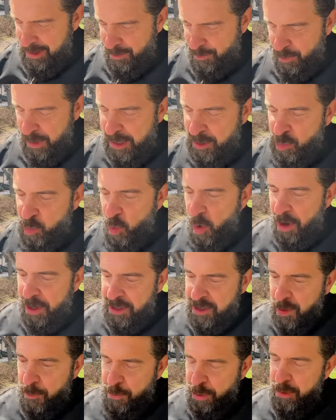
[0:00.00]
his
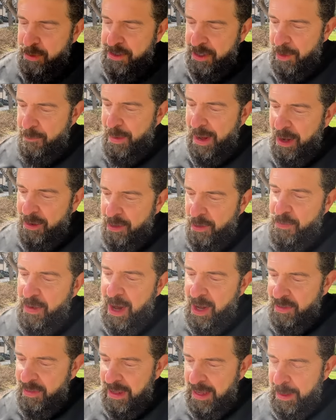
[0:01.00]
warning to Putin about
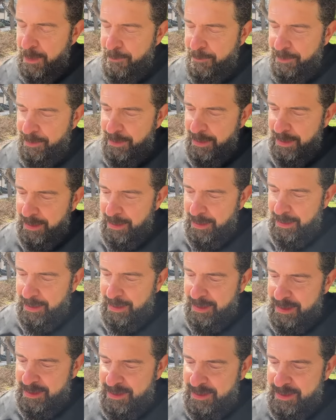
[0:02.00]
Navalny
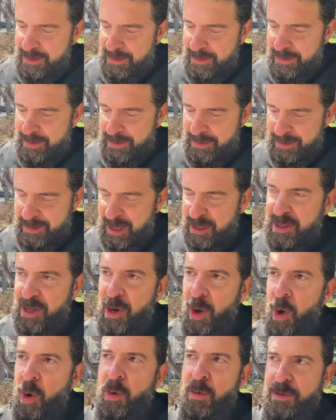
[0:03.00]
doesn't
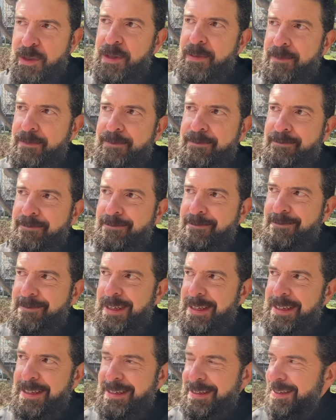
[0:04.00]
hold.
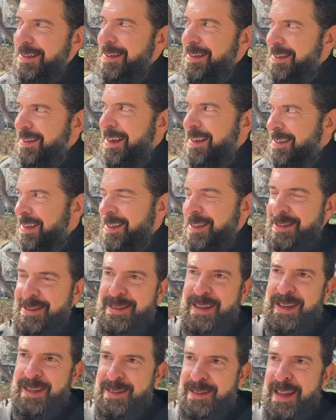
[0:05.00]

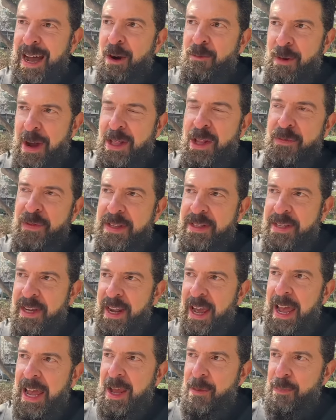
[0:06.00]
It's not relevant
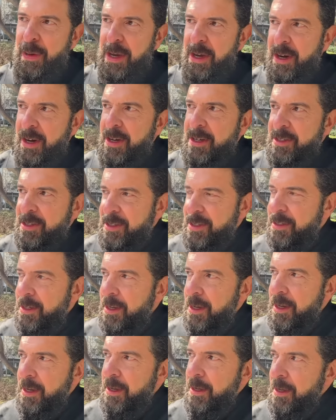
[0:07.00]
today because
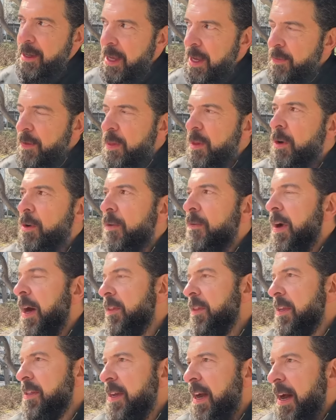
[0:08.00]
even though
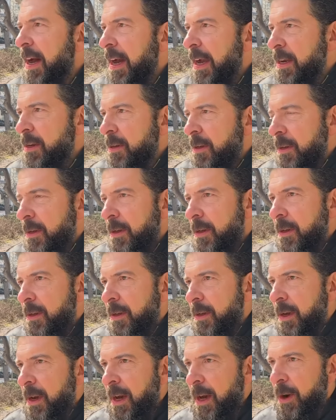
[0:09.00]
Navalny died,
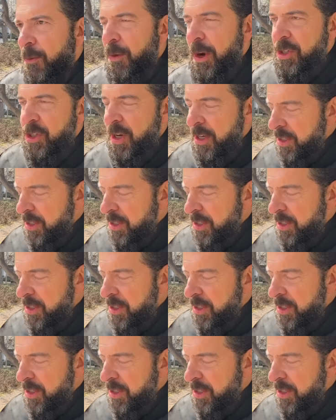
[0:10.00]
Russia